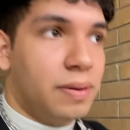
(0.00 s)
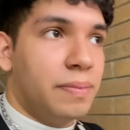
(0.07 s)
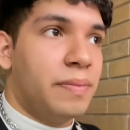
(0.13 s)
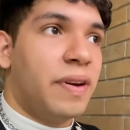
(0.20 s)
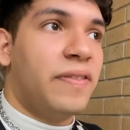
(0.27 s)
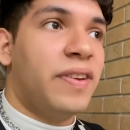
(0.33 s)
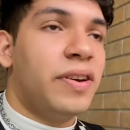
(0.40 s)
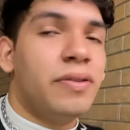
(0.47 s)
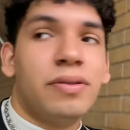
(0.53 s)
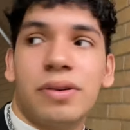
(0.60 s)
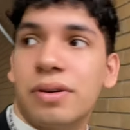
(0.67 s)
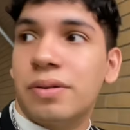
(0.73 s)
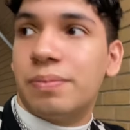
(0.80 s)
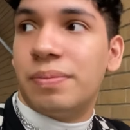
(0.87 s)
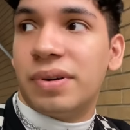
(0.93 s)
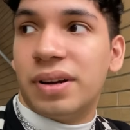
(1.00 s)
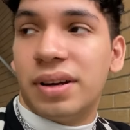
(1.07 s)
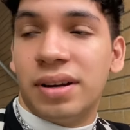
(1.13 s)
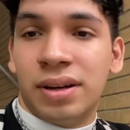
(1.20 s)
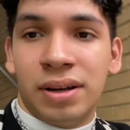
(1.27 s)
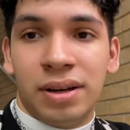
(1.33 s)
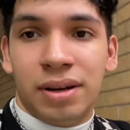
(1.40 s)
My feet don't hurt, but
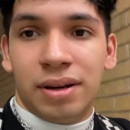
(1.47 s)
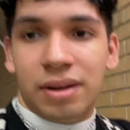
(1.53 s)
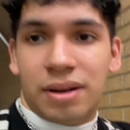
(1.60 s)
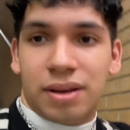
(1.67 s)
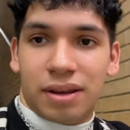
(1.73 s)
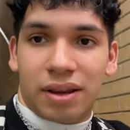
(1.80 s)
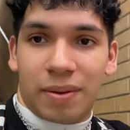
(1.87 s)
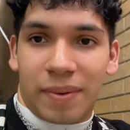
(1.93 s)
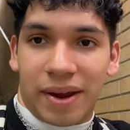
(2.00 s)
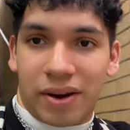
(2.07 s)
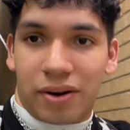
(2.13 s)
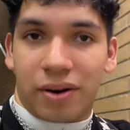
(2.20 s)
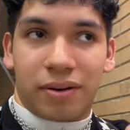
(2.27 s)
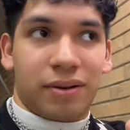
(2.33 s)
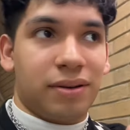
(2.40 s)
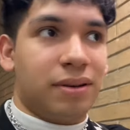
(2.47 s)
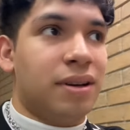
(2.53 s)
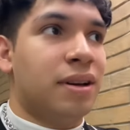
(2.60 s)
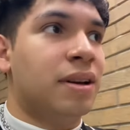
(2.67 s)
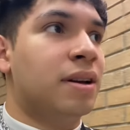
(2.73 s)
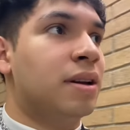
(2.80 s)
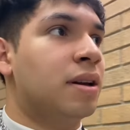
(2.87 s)
they may hurt
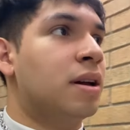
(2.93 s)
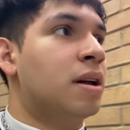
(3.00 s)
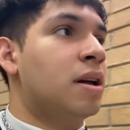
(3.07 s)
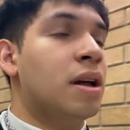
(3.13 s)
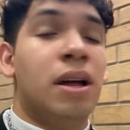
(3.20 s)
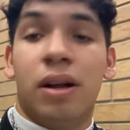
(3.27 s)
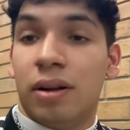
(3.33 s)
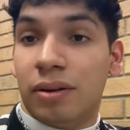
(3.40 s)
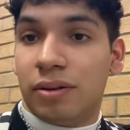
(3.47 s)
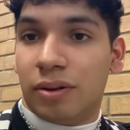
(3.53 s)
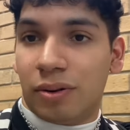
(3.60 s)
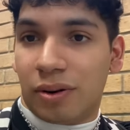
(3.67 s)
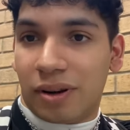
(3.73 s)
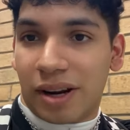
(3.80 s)
sooner or